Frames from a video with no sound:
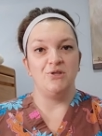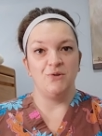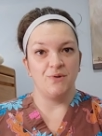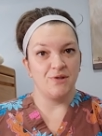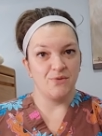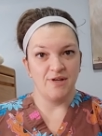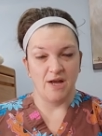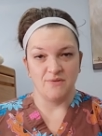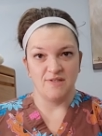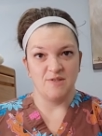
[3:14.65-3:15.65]
two, or three
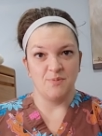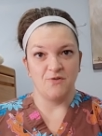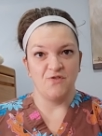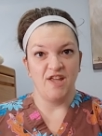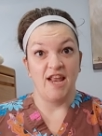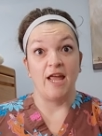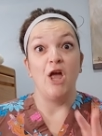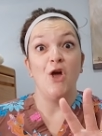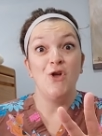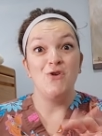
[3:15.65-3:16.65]
ounces per
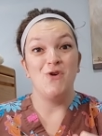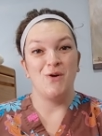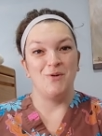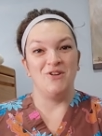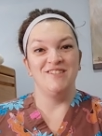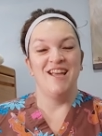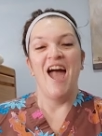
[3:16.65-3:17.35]
feeding. Normal.